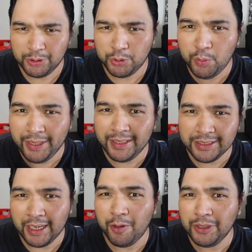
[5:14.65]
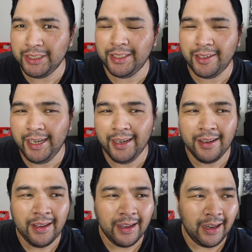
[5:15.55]
So, sulit na siya considering
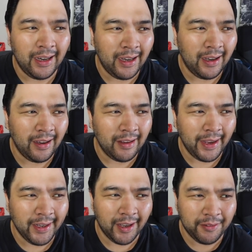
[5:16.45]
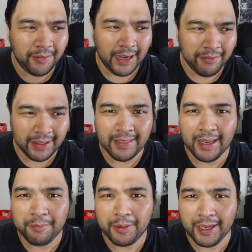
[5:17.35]
I got 5 at
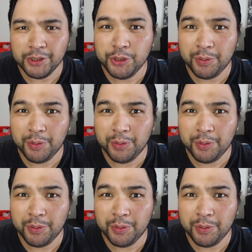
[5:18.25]
that price.